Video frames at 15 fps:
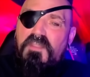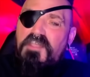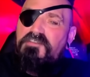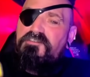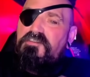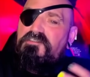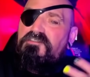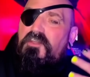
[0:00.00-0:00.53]
It's
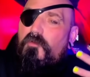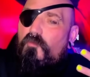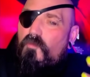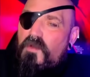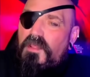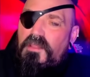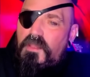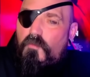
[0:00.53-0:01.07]
just a
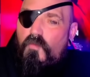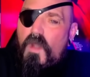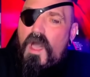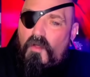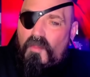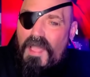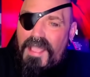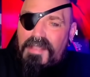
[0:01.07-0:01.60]
really
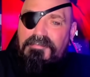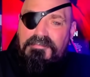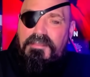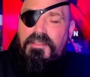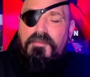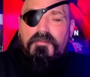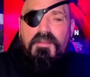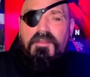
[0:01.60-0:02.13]
well
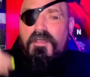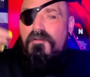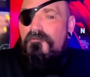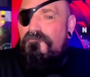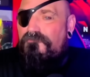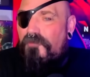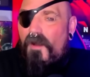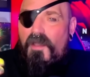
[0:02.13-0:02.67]
executed,
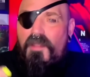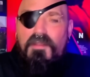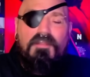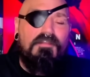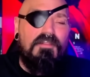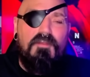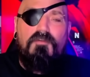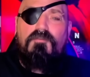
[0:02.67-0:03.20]
fun
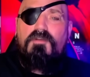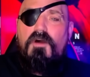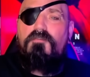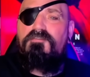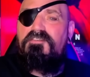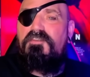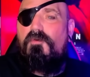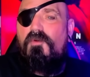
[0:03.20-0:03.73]
little
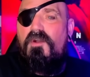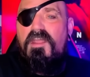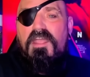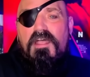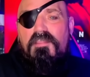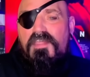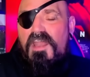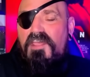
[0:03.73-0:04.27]
ghost story
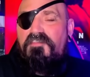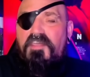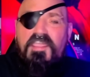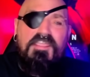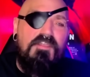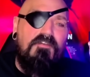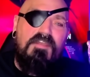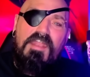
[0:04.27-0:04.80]
that I
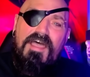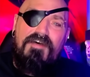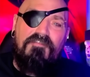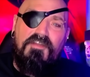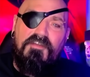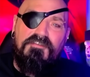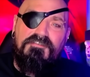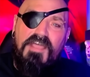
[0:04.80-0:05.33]
think you could have a
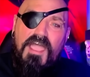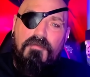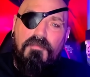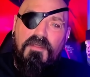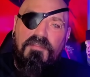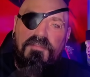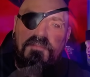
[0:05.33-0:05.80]
good time with.